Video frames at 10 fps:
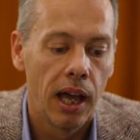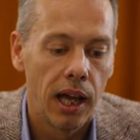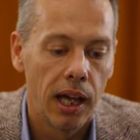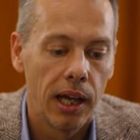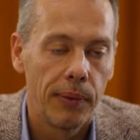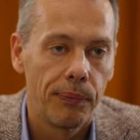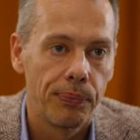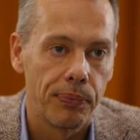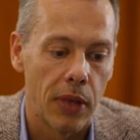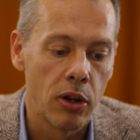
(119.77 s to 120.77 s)

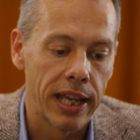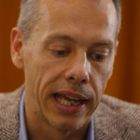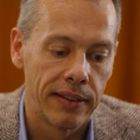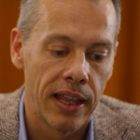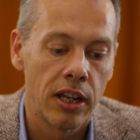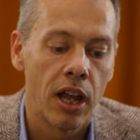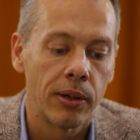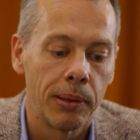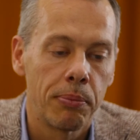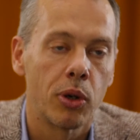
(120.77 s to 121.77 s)
Okay, then
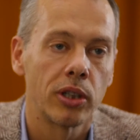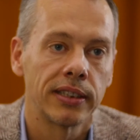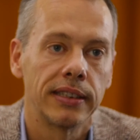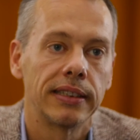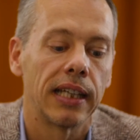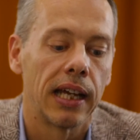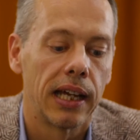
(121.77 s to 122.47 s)
another important